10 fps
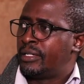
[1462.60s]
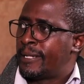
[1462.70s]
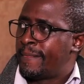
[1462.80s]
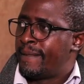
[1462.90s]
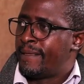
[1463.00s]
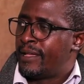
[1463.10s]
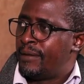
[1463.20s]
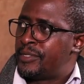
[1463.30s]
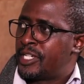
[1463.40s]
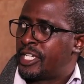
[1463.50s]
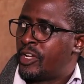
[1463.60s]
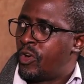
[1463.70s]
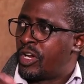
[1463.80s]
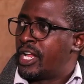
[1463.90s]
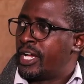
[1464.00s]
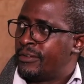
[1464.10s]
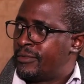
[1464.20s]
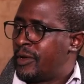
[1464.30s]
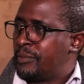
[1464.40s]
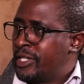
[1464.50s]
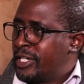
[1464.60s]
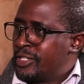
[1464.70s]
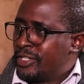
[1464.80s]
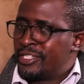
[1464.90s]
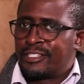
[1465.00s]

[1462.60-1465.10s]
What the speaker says: If it's a car that you need to wash, wash it.